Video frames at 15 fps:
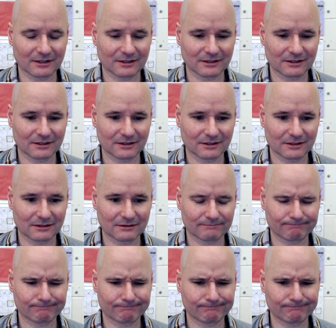
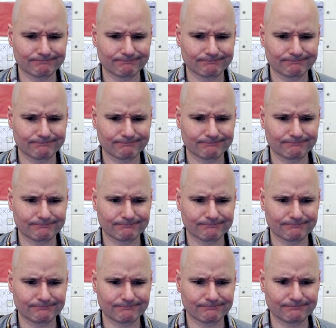
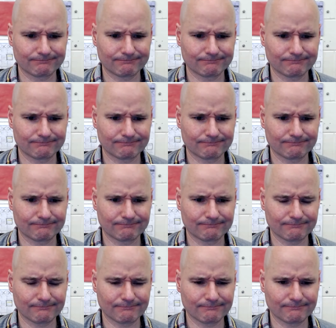
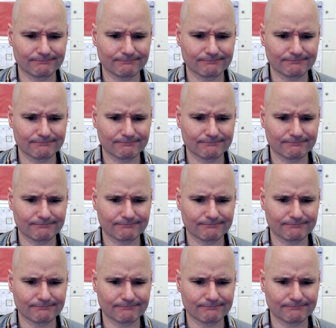(no one is talking)